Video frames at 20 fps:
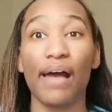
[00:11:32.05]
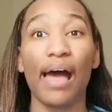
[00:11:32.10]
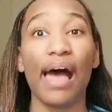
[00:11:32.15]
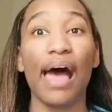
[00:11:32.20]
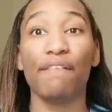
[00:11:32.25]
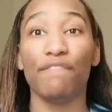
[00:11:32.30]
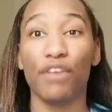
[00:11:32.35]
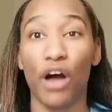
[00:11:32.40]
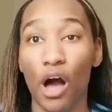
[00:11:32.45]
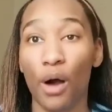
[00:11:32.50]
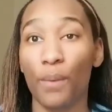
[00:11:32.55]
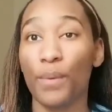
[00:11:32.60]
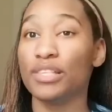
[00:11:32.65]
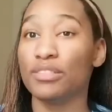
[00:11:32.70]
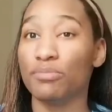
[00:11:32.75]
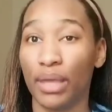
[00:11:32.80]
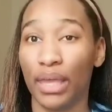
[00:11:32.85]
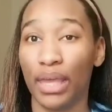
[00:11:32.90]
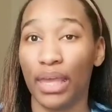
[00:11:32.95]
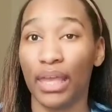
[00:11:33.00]
I have always
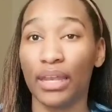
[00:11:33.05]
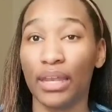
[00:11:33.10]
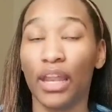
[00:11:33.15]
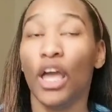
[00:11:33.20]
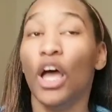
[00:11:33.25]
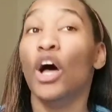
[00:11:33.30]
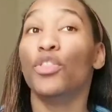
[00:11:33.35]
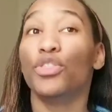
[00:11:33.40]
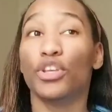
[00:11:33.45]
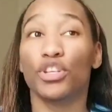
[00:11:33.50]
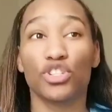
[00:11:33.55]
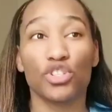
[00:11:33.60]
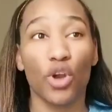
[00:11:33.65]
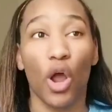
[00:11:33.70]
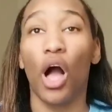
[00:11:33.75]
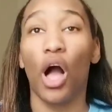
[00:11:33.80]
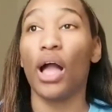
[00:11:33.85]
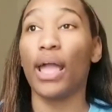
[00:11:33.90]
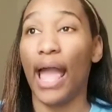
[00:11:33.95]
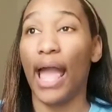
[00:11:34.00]
been the
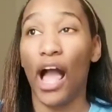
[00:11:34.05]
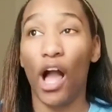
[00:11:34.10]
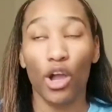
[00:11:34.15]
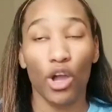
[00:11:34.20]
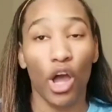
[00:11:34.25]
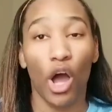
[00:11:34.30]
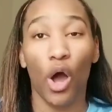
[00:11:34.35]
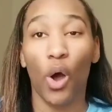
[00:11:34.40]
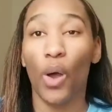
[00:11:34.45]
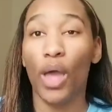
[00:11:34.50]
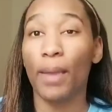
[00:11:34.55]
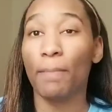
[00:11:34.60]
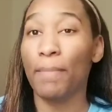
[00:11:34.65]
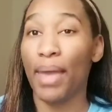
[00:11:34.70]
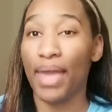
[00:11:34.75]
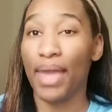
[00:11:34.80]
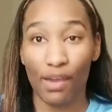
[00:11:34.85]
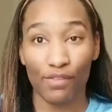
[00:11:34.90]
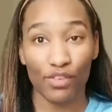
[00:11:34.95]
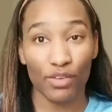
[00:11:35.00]
strong, outgoing,
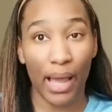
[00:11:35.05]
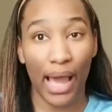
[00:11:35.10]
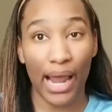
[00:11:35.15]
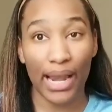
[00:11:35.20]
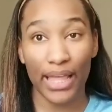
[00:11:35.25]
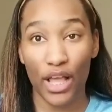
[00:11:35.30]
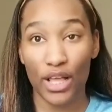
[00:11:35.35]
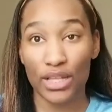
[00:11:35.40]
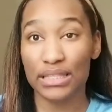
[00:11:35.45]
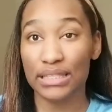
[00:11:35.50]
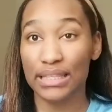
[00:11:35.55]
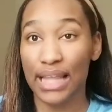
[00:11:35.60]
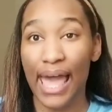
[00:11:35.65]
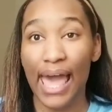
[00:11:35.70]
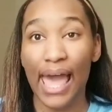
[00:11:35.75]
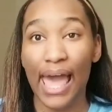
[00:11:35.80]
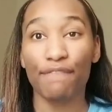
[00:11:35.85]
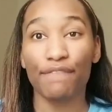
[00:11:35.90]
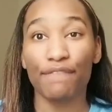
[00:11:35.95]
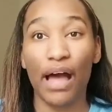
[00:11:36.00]
make everybody else laugh.